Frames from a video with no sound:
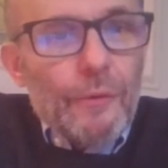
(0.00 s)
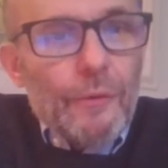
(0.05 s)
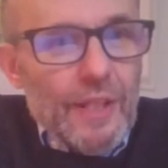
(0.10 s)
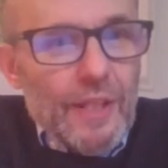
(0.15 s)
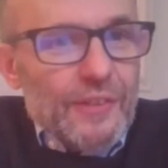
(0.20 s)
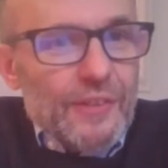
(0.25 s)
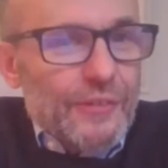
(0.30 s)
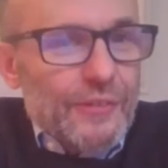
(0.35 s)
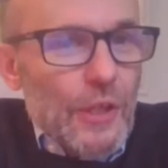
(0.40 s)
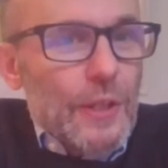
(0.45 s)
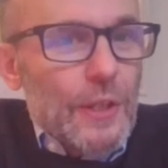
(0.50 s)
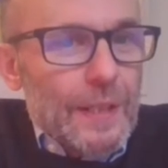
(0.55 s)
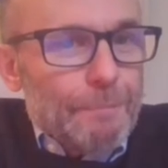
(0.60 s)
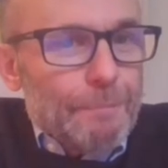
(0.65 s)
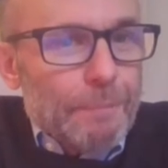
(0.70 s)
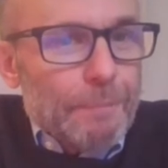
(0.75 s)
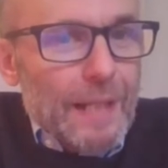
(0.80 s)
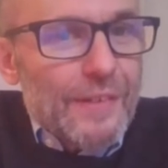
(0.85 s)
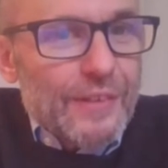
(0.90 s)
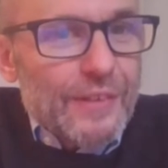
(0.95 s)
certainly
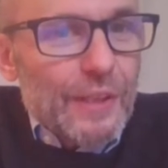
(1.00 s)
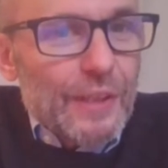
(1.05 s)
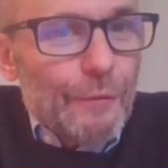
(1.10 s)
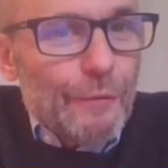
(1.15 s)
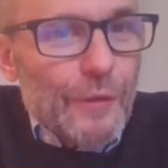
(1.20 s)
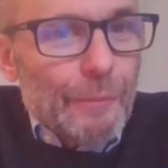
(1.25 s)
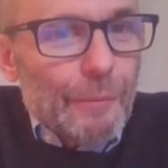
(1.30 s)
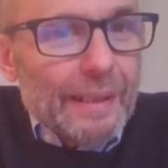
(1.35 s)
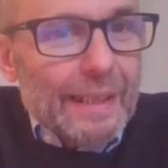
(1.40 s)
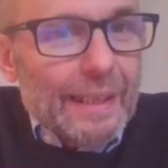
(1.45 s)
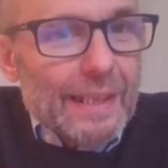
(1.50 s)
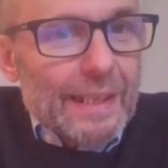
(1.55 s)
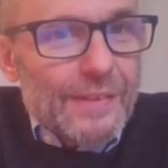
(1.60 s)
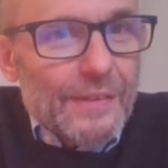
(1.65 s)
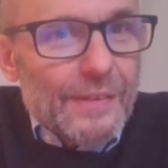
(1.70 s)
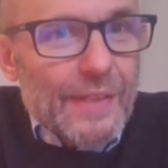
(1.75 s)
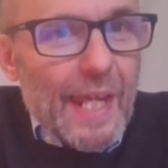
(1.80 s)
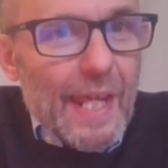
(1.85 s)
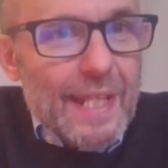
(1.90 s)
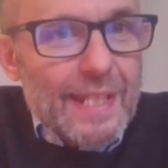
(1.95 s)
plenty of them here
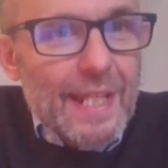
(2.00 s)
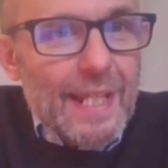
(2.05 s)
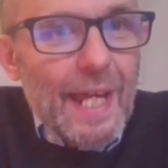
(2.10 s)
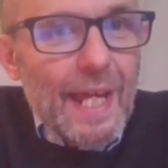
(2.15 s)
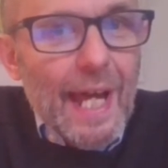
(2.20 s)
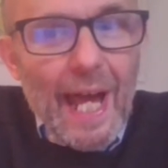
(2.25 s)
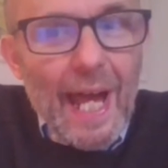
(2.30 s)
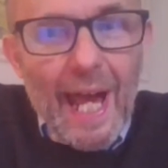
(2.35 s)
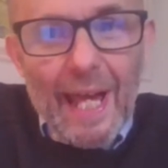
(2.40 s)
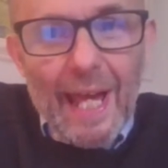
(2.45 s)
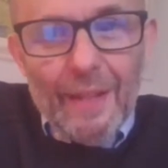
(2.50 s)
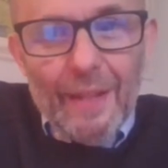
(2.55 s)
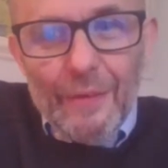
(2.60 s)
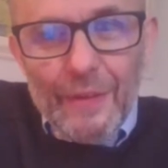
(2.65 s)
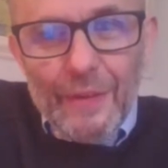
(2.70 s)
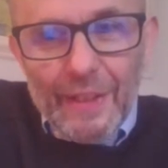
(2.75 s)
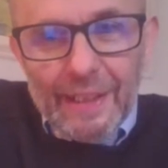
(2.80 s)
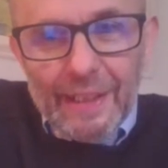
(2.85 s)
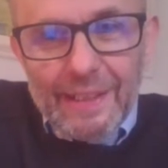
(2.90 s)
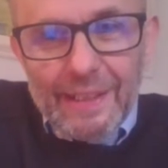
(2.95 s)
today at
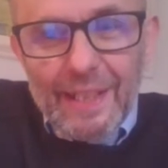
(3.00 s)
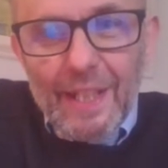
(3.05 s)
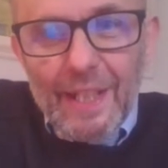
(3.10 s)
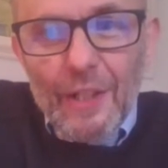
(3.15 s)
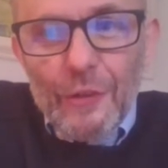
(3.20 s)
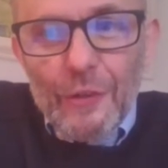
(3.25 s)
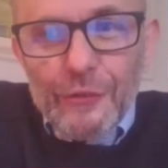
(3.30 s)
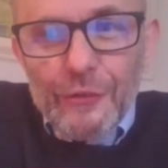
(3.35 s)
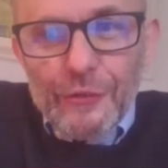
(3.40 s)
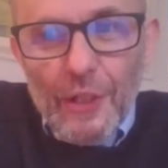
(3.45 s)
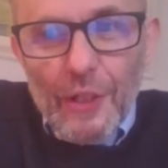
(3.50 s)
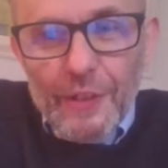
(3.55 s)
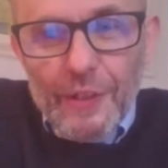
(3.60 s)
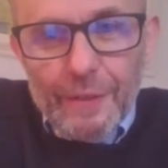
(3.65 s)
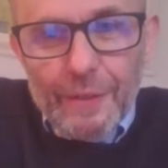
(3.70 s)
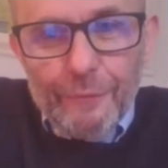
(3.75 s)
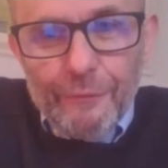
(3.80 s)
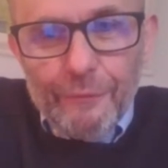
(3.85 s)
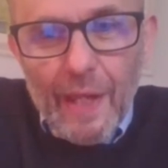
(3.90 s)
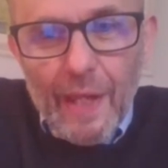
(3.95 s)
the
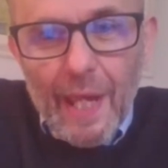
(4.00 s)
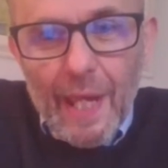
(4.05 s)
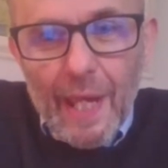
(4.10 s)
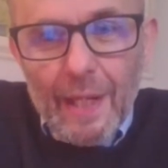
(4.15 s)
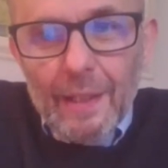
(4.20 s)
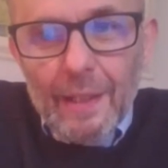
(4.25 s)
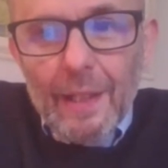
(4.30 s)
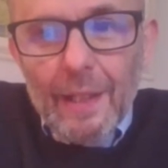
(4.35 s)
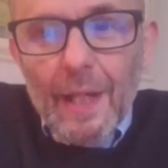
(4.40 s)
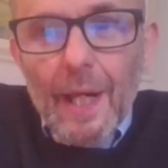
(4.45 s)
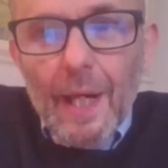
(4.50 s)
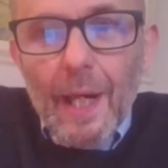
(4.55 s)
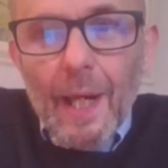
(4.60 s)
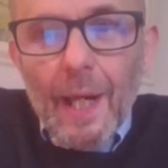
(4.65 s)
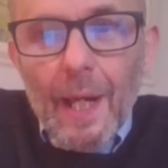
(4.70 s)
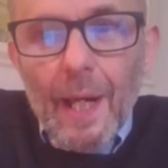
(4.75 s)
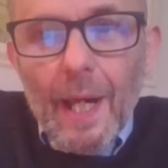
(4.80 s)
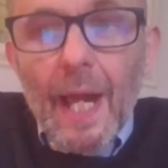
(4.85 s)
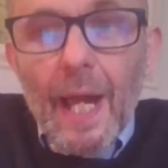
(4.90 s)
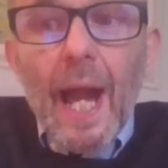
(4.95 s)
study fair.
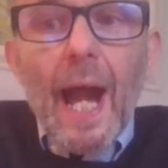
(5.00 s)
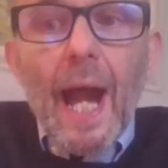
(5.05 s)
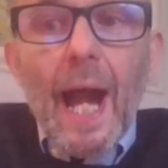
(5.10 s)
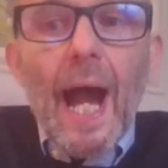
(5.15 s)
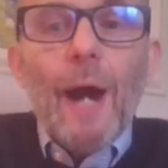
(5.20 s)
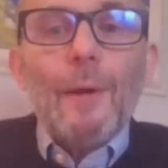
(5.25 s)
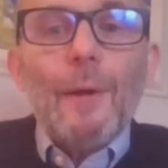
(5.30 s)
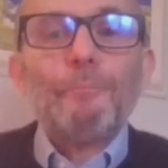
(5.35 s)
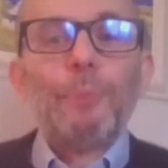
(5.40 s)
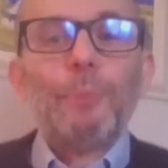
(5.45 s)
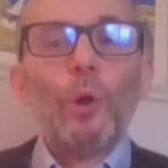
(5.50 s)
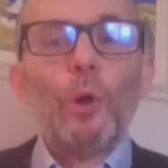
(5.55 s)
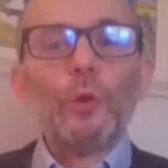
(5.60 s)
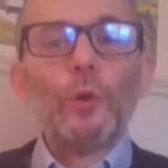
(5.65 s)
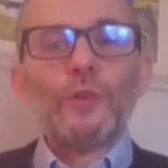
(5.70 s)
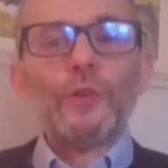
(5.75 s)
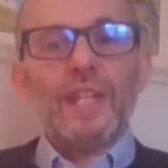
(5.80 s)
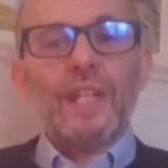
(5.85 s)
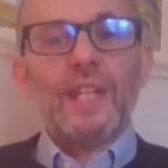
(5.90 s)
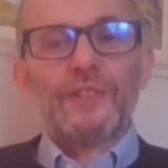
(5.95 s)
How
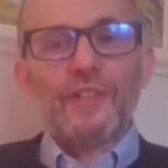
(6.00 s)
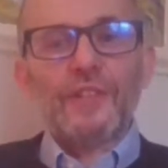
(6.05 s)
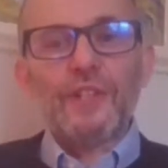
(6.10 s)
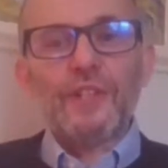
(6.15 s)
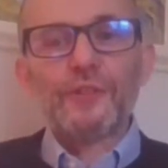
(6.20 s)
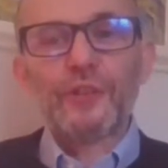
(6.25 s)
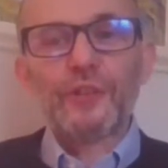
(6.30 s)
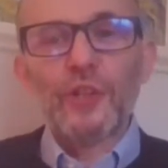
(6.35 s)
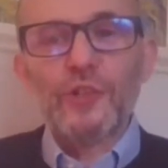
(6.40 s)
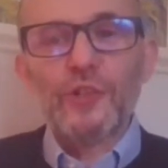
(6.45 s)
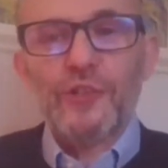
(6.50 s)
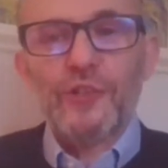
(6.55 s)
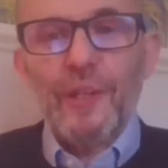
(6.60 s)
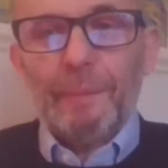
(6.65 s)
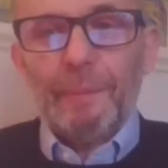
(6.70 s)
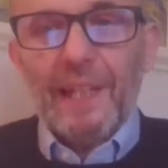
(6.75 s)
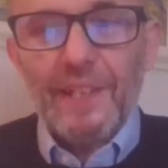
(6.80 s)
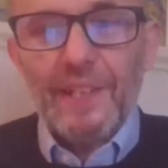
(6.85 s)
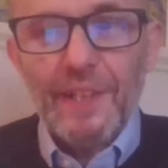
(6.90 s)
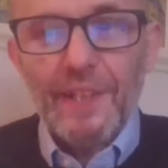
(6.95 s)
important is an
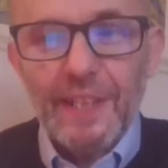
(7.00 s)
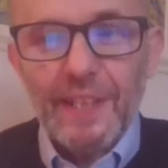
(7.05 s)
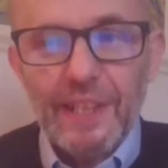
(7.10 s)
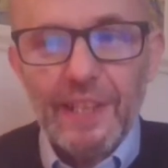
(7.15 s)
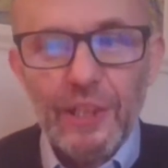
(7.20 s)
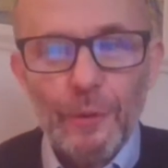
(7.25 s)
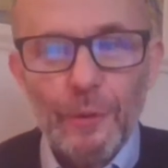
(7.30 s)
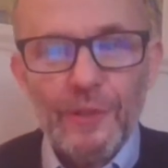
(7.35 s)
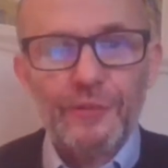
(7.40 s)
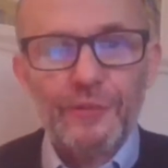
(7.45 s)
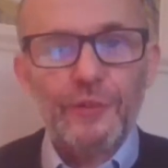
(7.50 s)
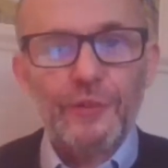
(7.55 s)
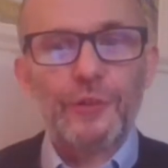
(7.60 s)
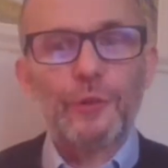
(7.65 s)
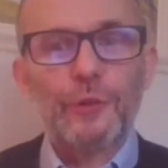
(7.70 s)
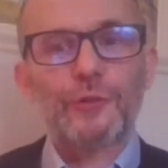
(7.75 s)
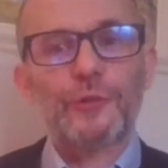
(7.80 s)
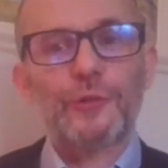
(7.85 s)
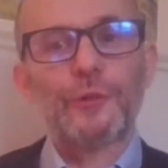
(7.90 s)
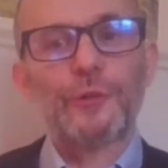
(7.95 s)
internship in an EU
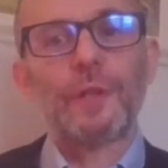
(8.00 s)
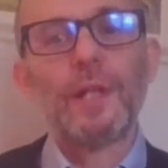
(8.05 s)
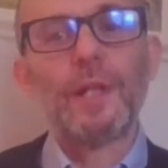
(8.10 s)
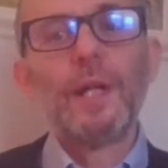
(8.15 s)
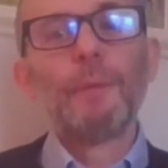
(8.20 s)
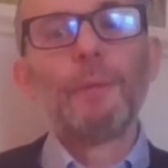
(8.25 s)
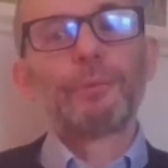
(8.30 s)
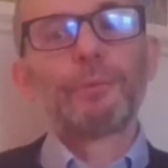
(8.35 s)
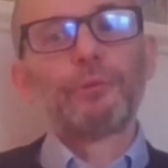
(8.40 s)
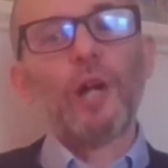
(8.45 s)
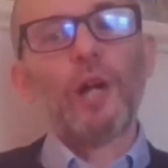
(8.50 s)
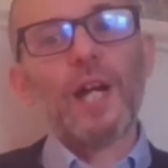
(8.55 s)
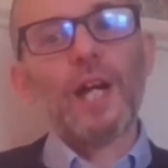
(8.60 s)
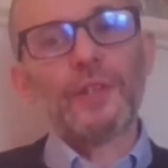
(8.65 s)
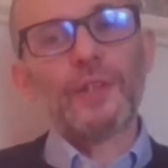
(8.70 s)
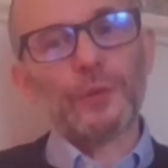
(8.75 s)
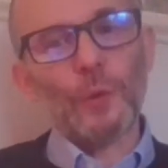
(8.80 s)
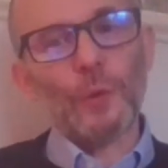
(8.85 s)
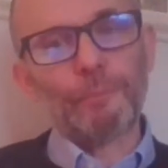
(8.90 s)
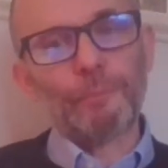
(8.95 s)
institution
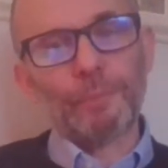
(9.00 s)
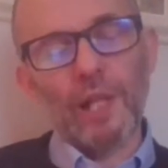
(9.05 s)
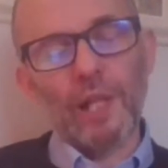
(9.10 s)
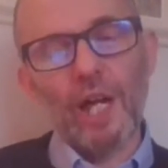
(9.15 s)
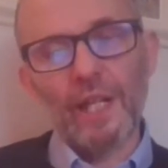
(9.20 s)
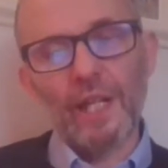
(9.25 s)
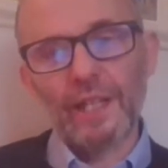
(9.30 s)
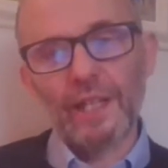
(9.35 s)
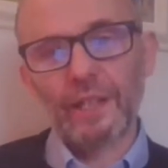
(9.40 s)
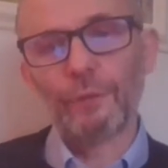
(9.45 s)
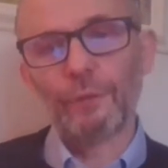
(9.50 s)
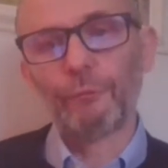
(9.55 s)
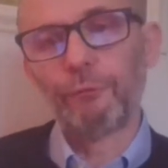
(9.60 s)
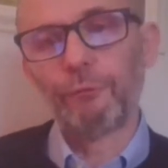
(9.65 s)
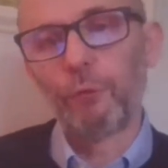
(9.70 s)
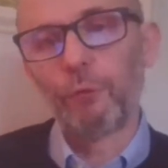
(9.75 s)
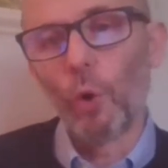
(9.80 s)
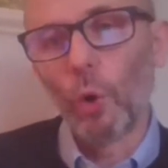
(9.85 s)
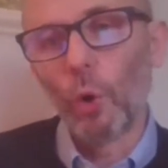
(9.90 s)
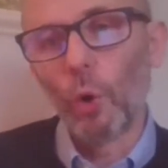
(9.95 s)
prior to applying
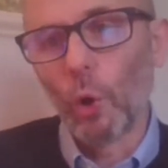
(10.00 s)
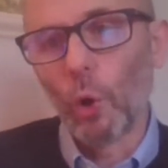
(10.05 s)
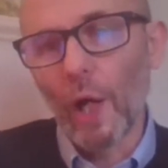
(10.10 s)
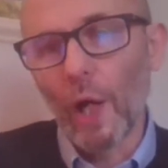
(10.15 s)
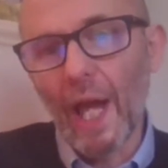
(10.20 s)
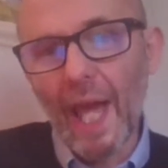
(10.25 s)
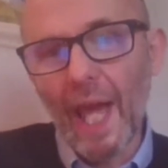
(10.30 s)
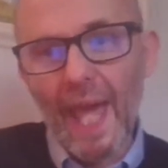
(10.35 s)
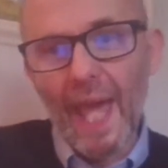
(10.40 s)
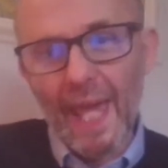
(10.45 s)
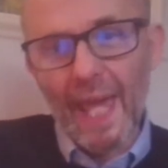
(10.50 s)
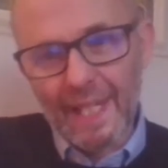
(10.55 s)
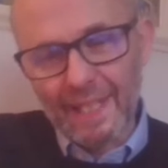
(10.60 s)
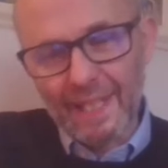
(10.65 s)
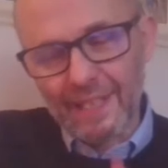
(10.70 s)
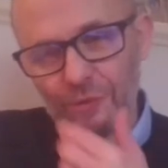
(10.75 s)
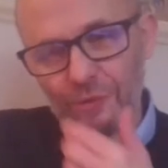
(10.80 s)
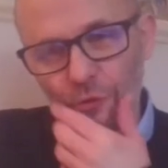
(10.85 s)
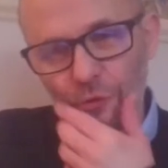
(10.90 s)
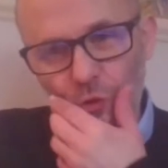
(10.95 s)
for
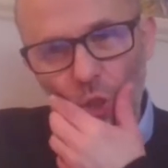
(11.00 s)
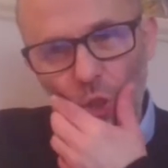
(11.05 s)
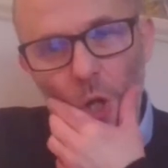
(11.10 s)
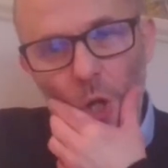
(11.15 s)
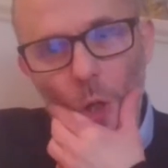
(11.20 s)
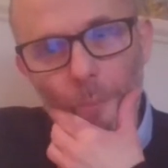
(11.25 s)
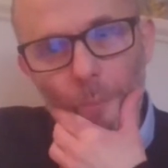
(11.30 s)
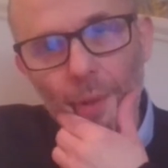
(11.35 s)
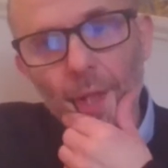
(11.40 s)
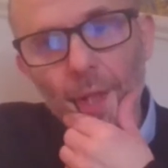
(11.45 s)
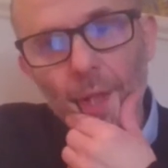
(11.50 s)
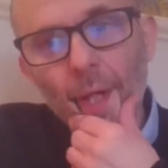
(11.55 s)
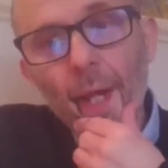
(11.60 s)
a job?